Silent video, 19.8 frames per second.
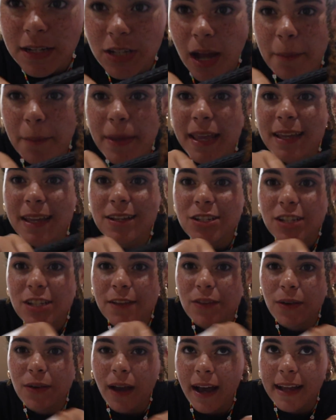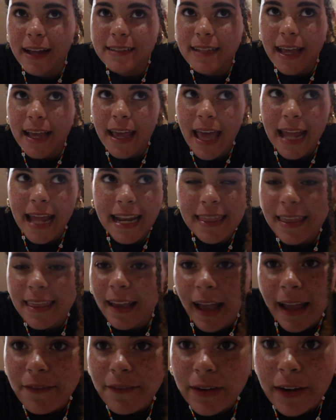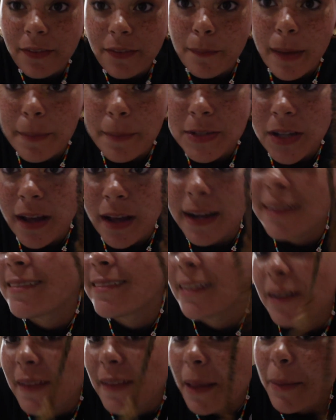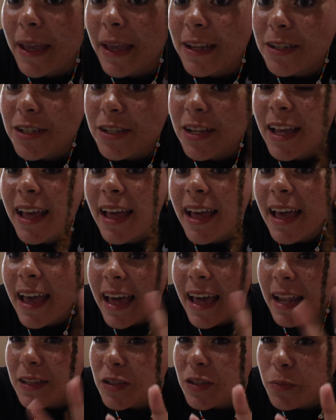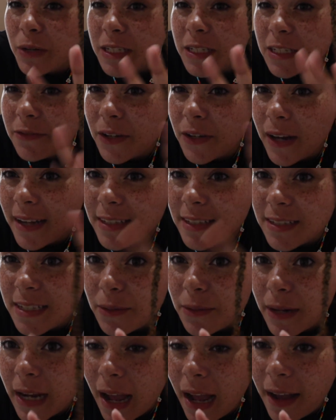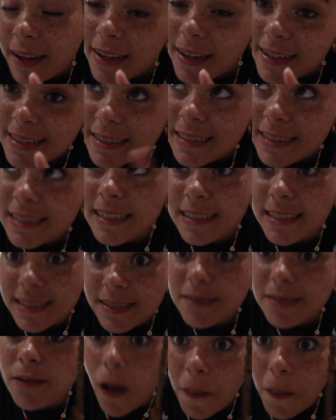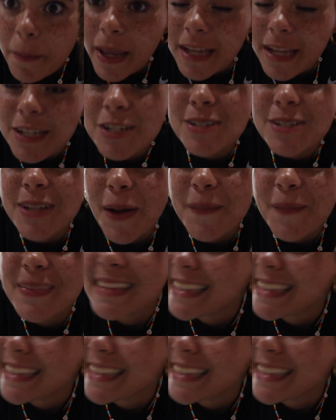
shop page. If you guys, anything I ever get from Amazon, it's linked on that page. And it's super easy for you guys to see what I got because it's on page, so.